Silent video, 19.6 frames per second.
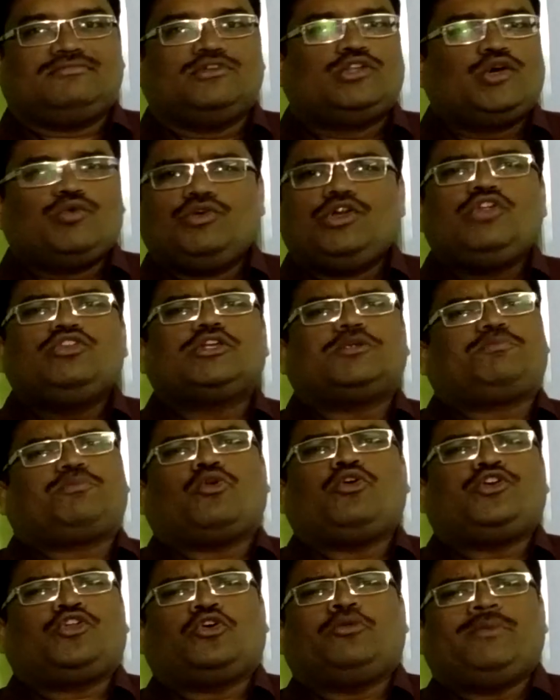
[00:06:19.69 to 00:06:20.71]
Now we knew that
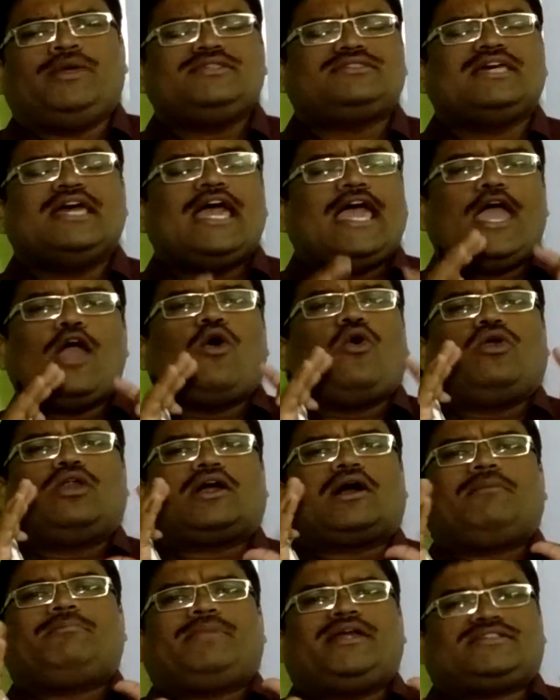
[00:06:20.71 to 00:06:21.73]
proteome means the whole
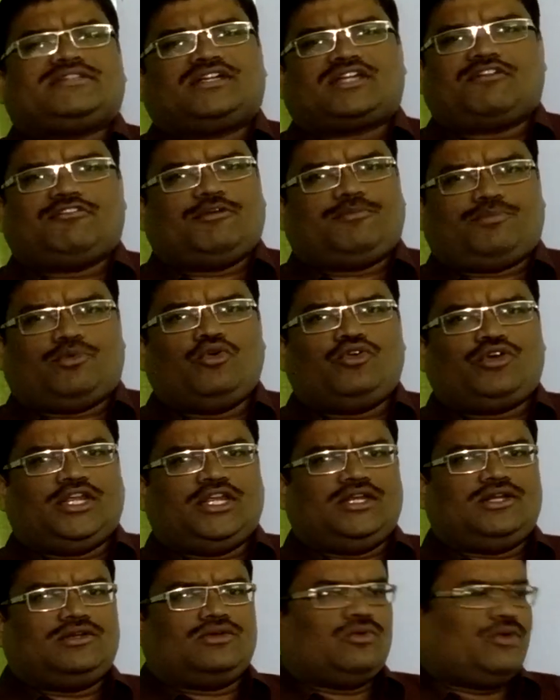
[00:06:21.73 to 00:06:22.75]
complete set of a
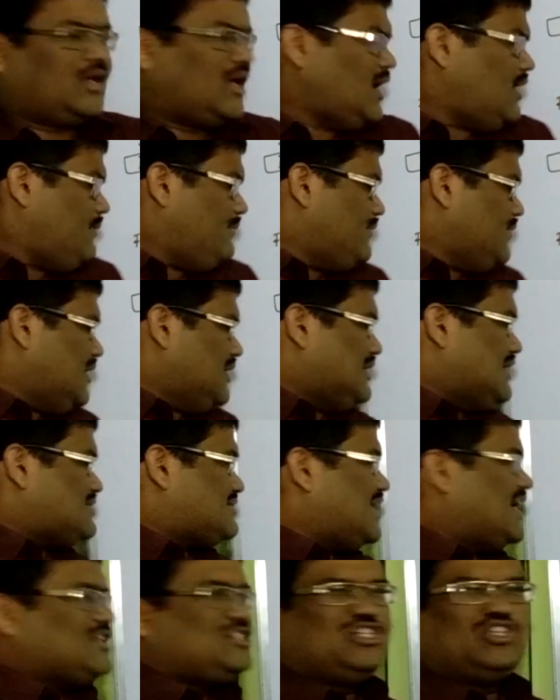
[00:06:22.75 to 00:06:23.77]
protein. Okay,
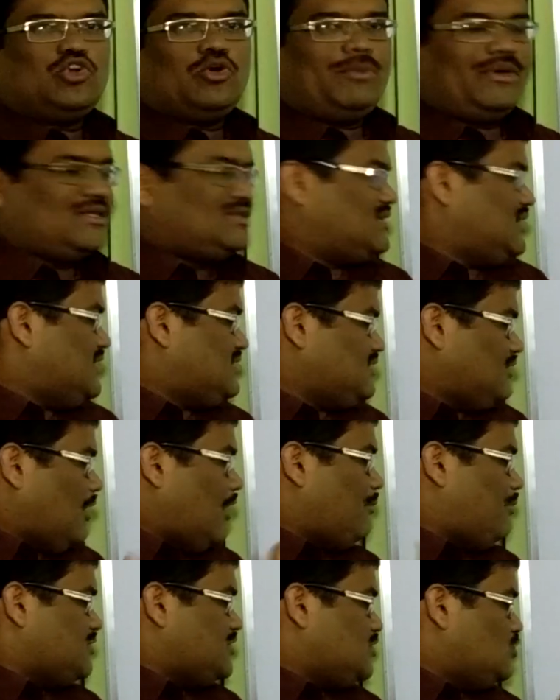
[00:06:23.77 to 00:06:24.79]
that's like genomics. It's the
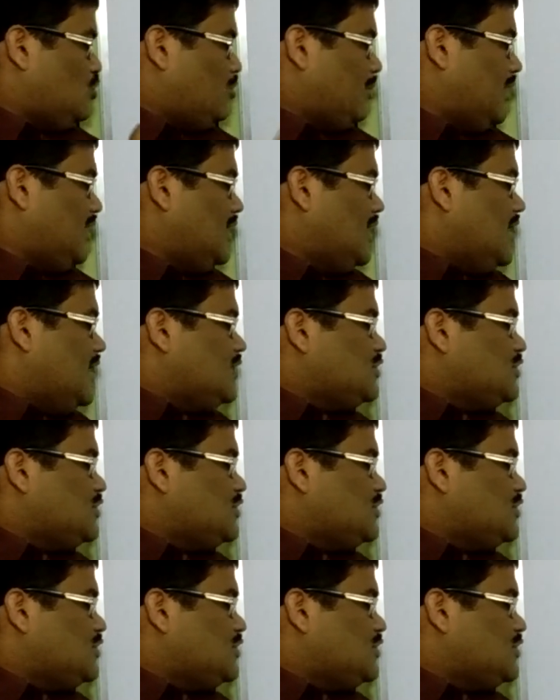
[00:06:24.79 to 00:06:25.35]
opposite domain.